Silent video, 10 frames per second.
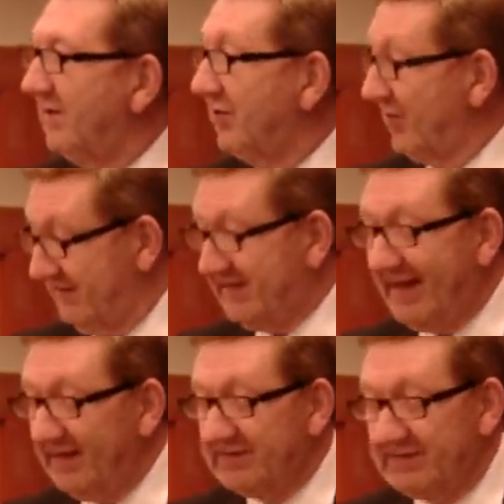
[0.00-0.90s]
your
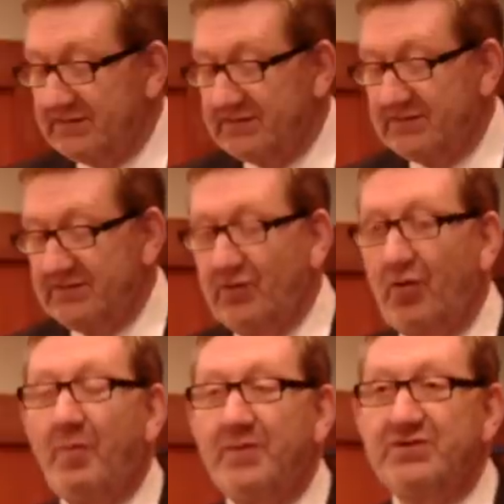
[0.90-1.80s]
intelligence, your
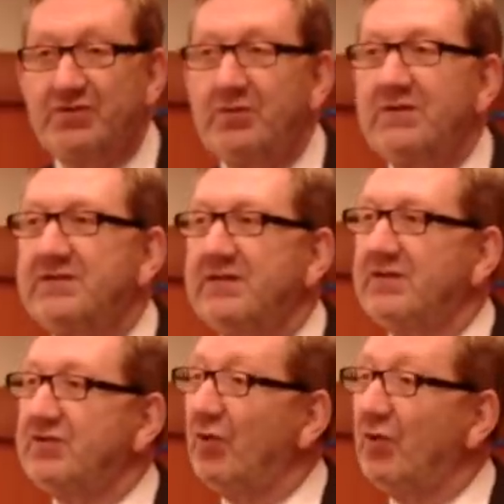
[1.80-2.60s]
opportunities,